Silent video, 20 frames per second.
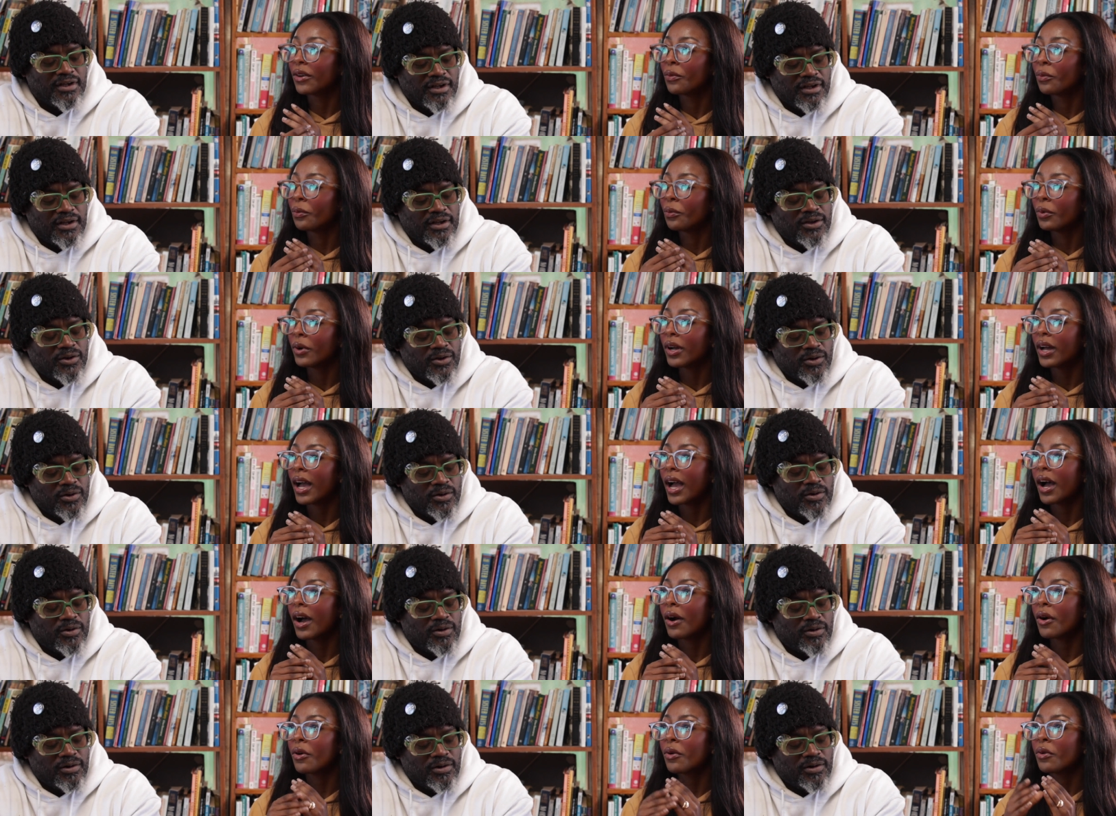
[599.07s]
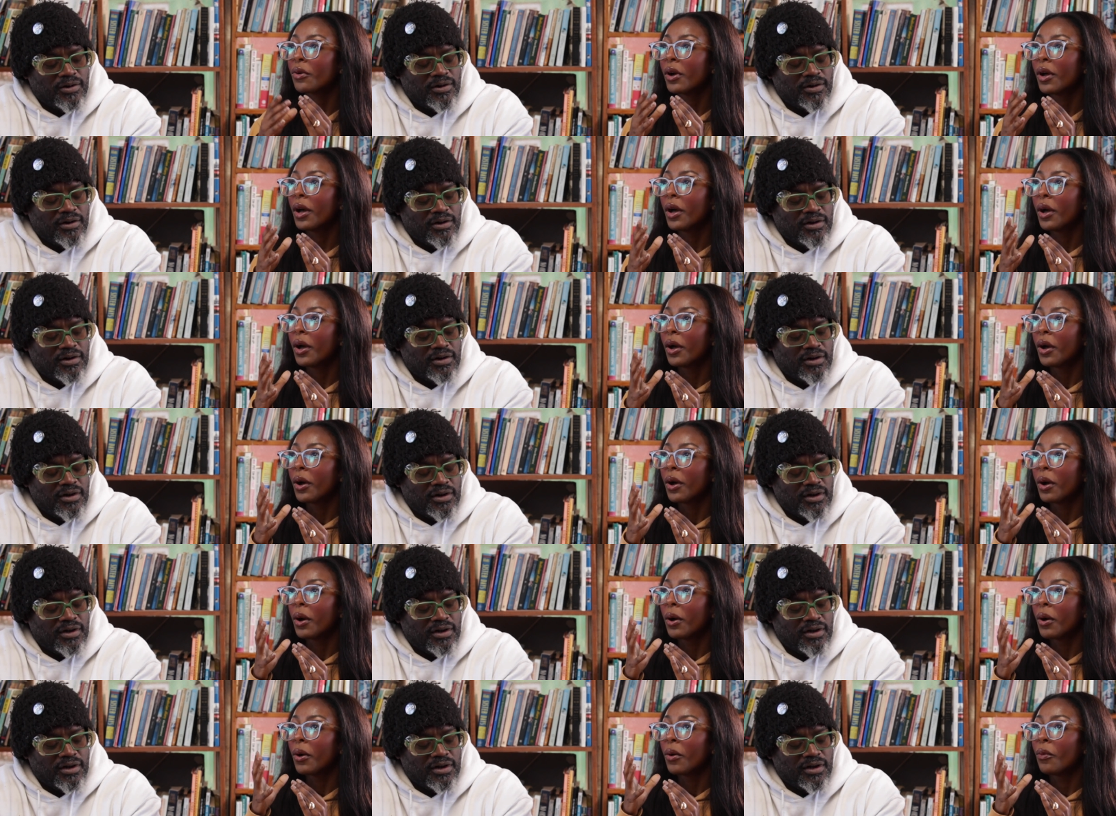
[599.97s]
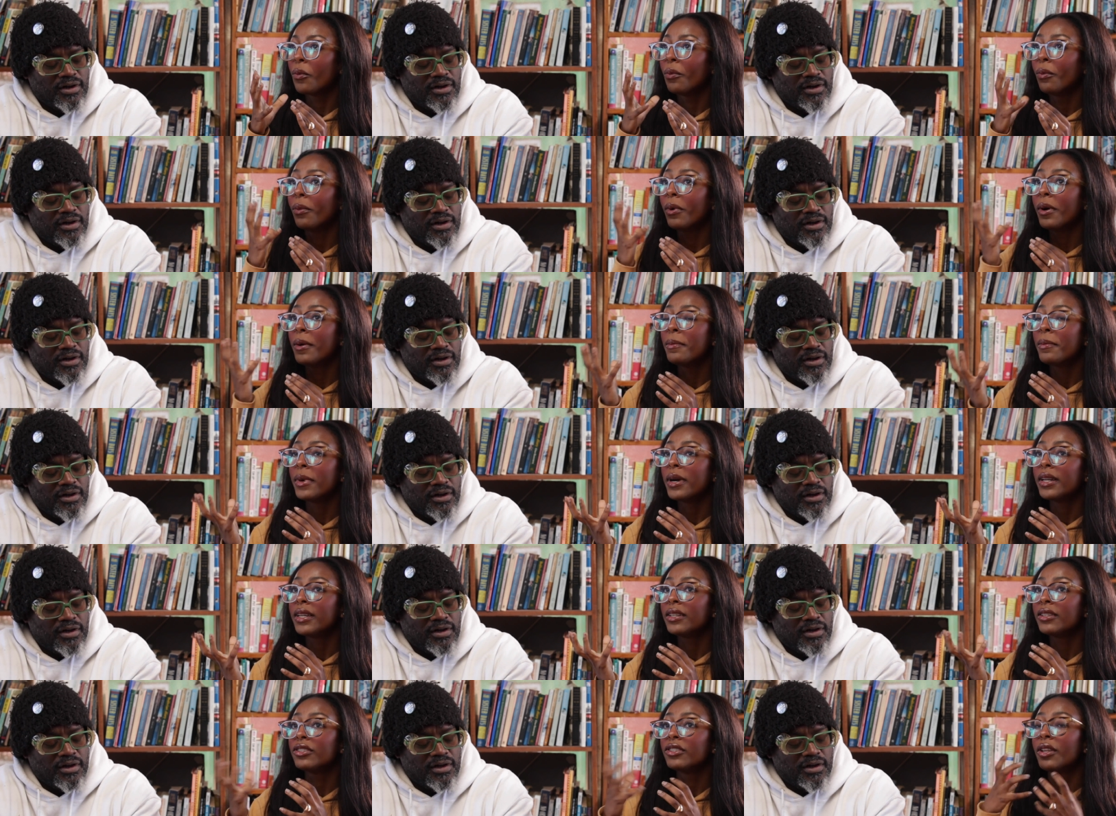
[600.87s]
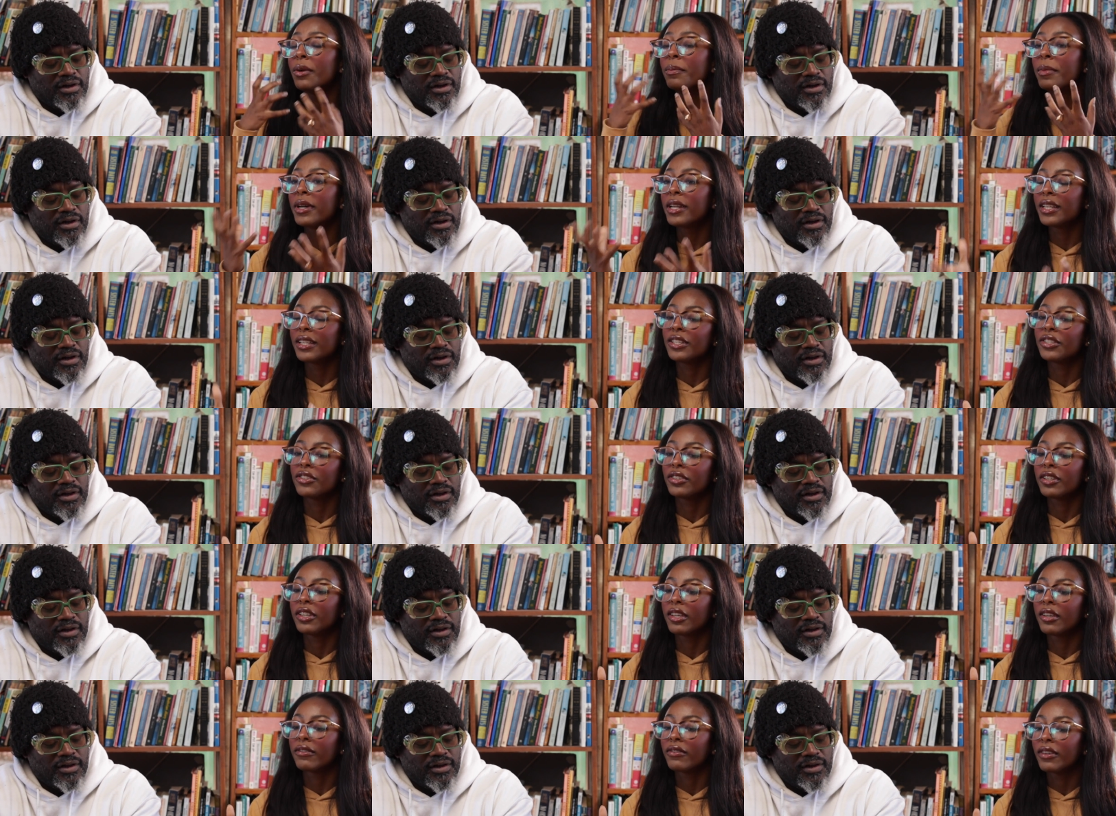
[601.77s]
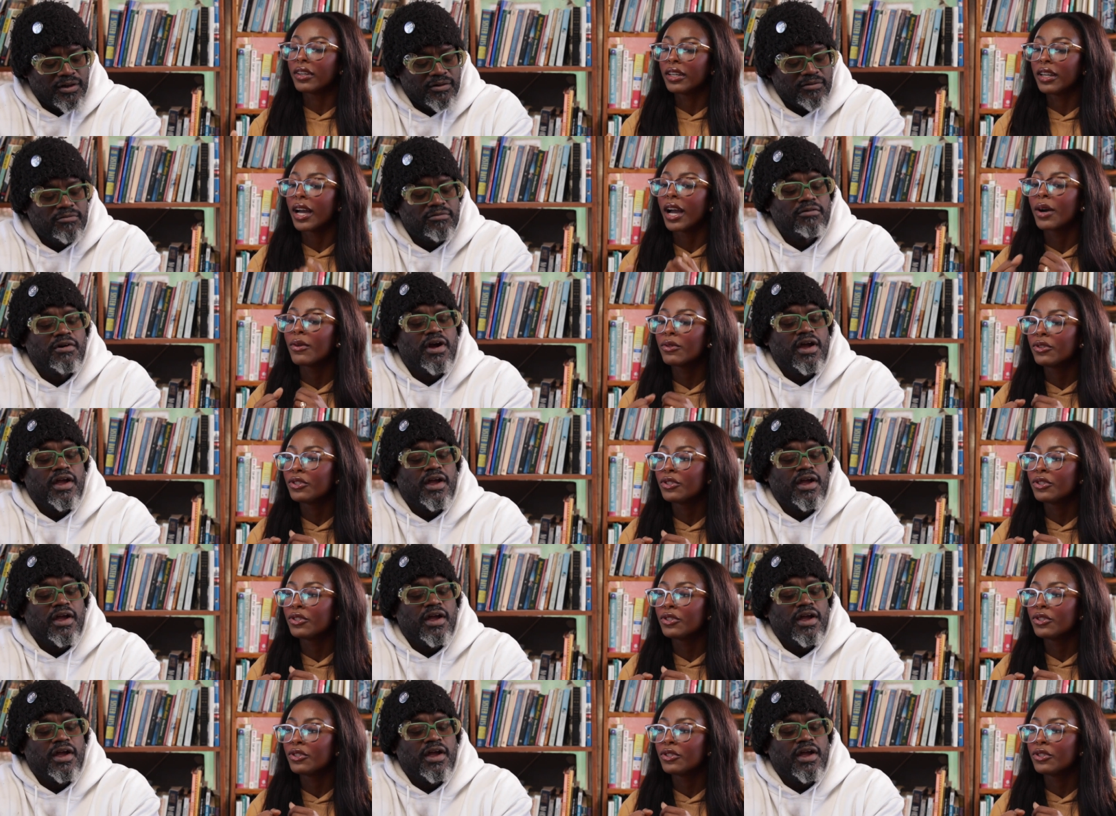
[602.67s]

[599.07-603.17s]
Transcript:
Speaker 1: what how what money the money that you're given how right.